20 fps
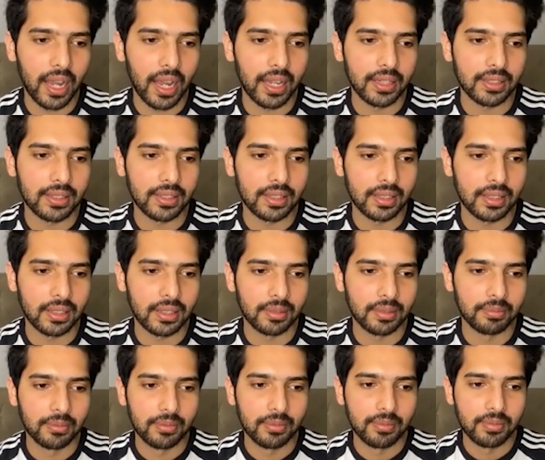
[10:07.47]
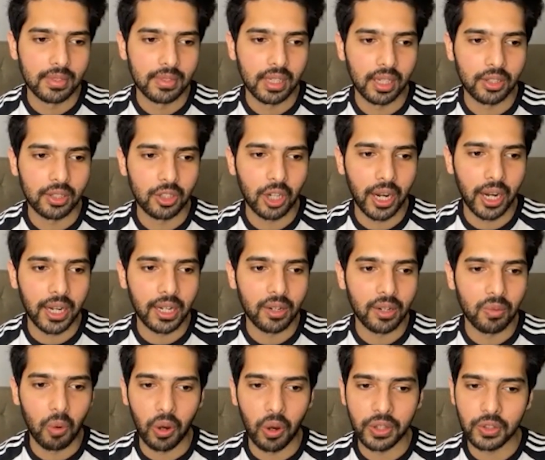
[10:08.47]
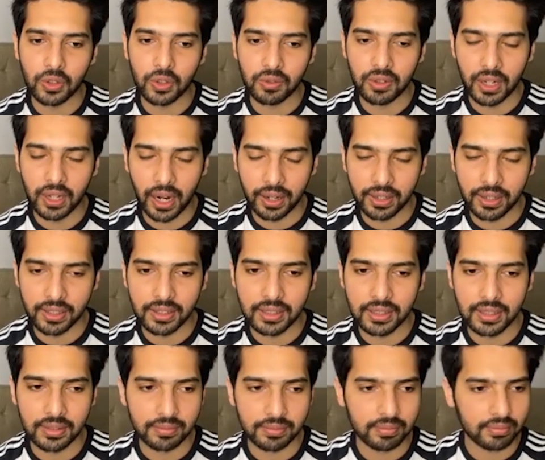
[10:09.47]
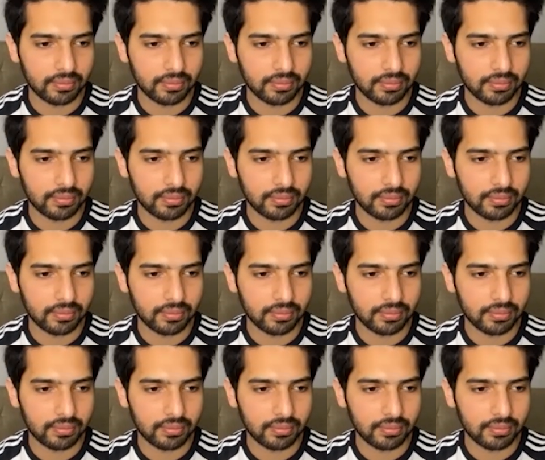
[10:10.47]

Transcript: as a, a child voiceover artist.